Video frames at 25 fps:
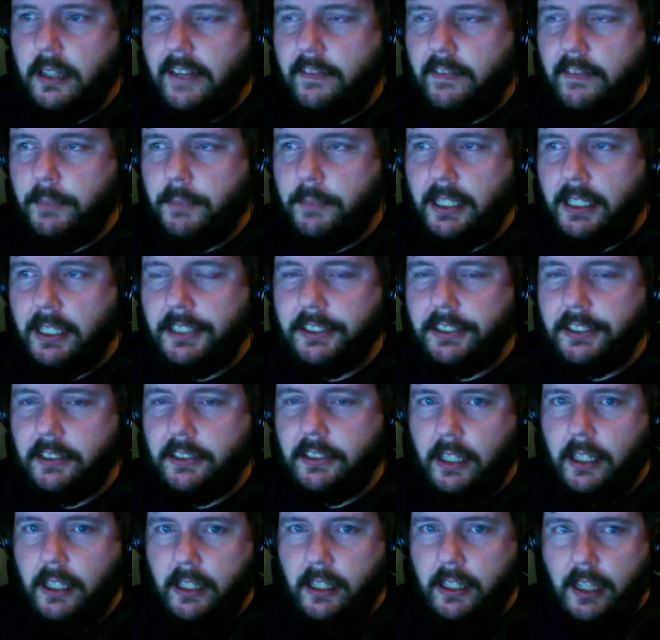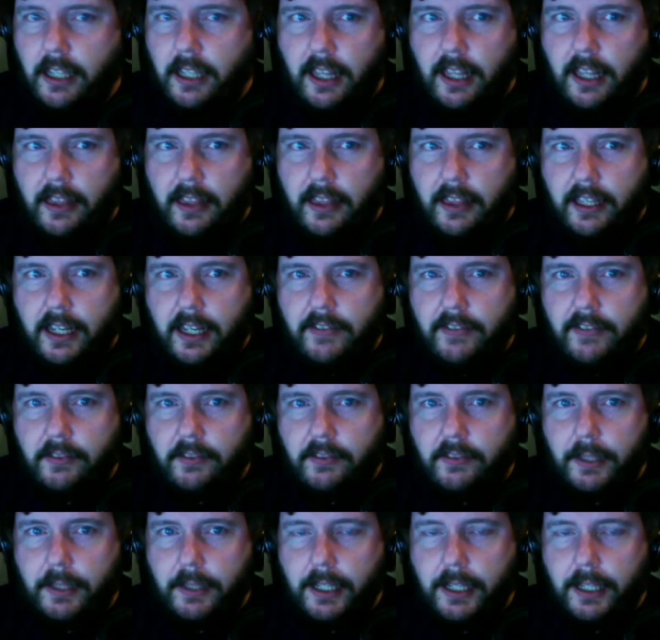listening to the 11
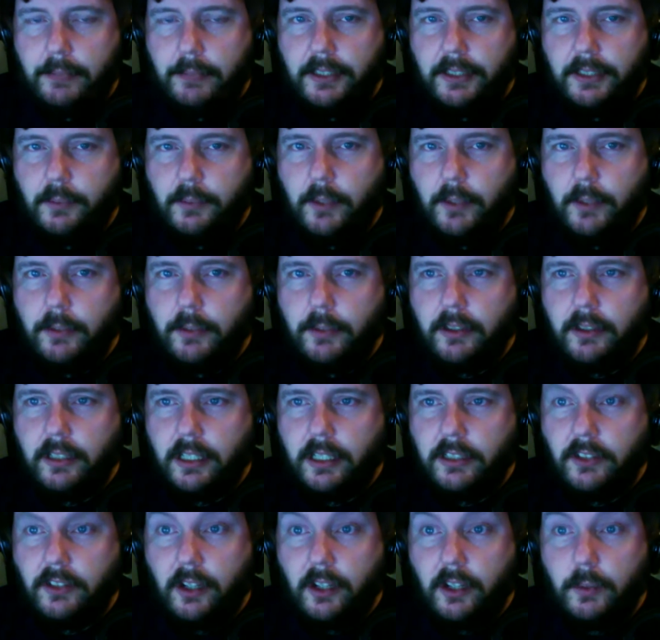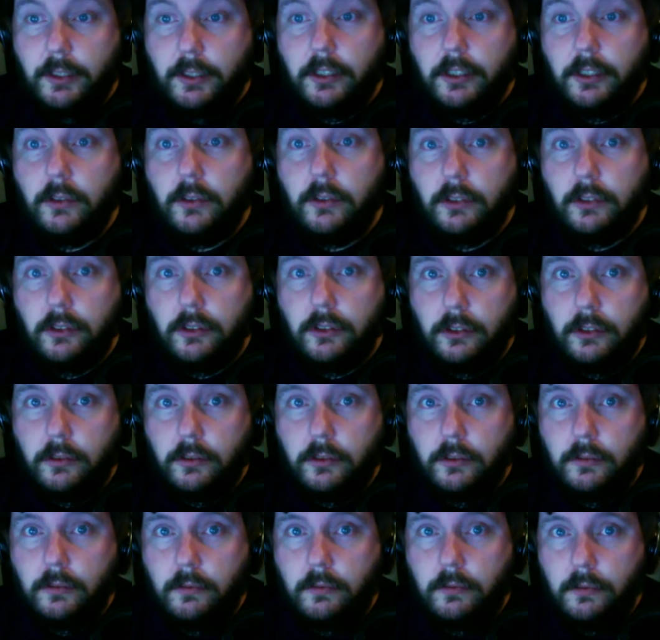p.m. somewhere podcast like we told you to,
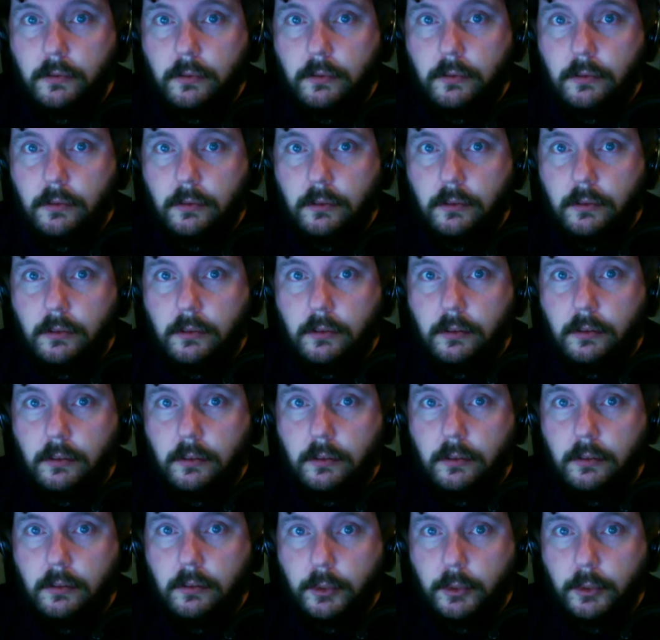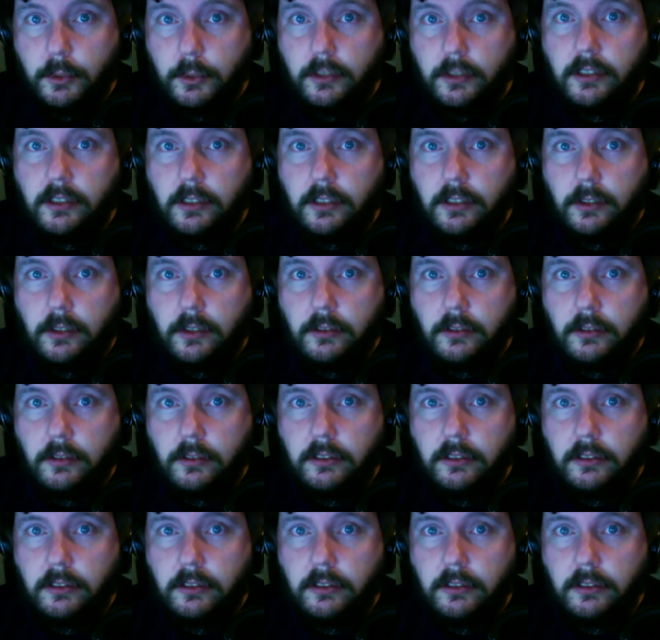boys and girls.